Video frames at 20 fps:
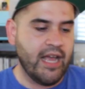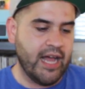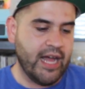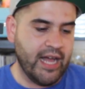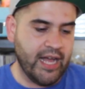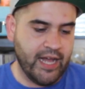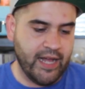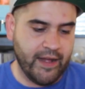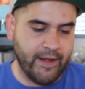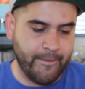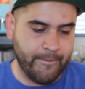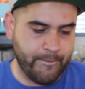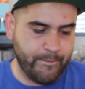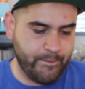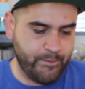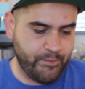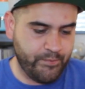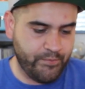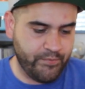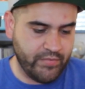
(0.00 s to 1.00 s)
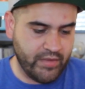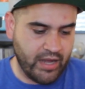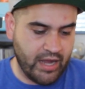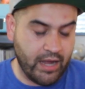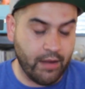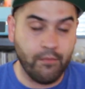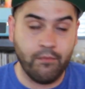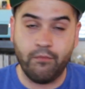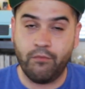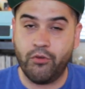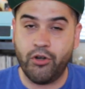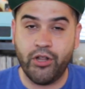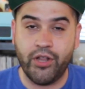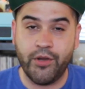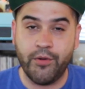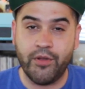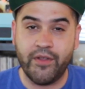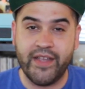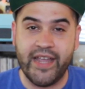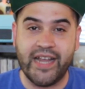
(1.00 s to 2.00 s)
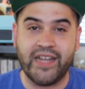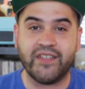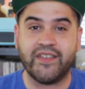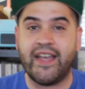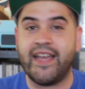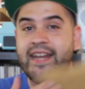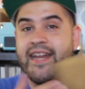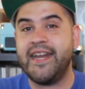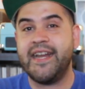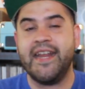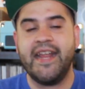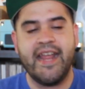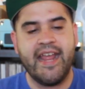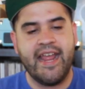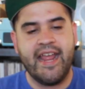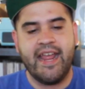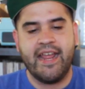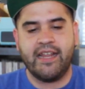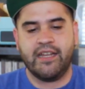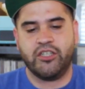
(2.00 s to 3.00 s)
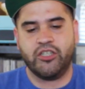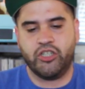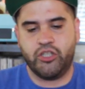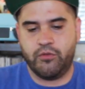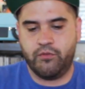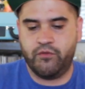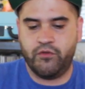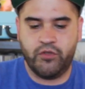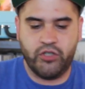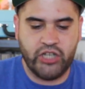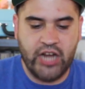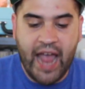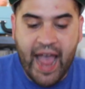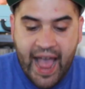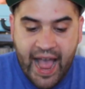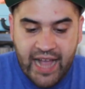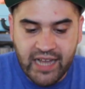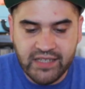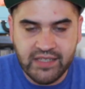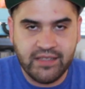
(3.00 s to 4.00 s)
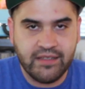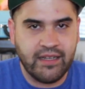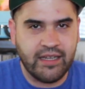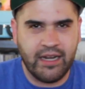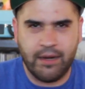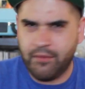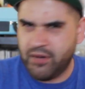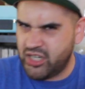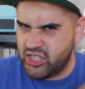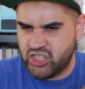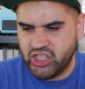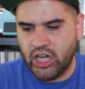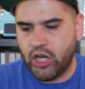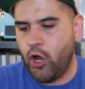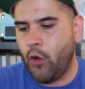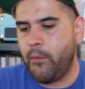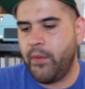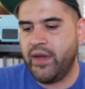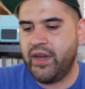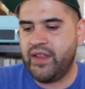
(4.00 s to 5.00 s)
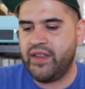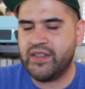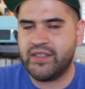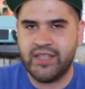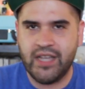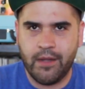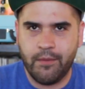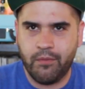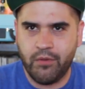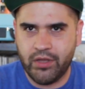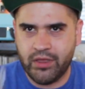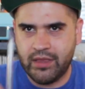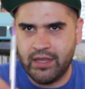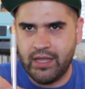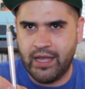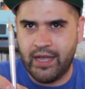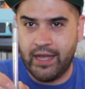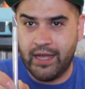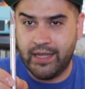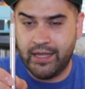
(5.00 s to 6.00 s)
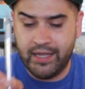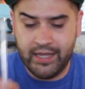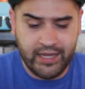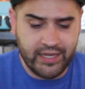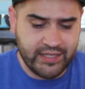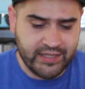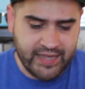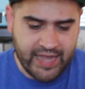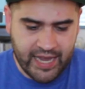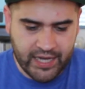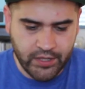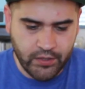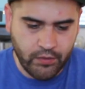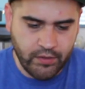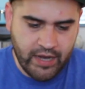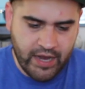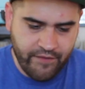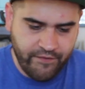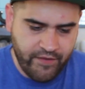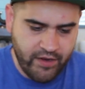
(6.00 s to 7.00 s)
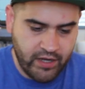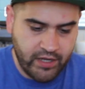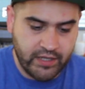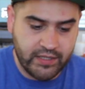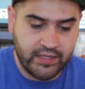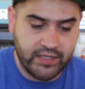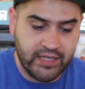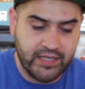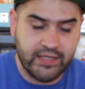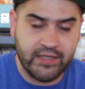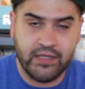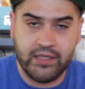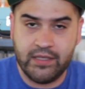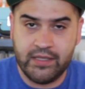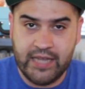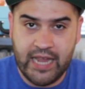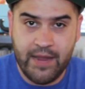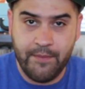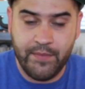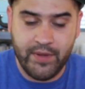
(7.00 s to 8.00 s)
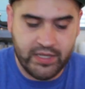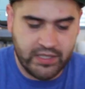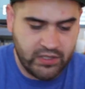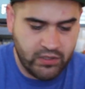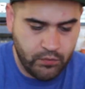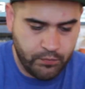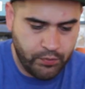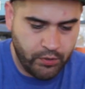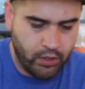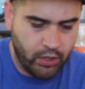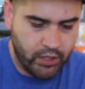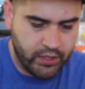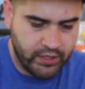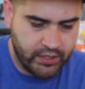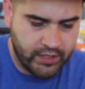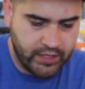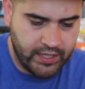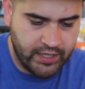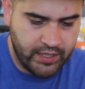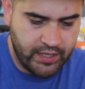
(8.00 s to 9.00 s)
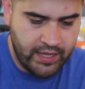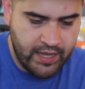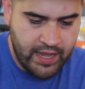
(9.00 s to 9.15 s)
I'm really excited. Jazz, and I'm going to start opening this up with the X-Acto knife here because this tape is super hard to cut.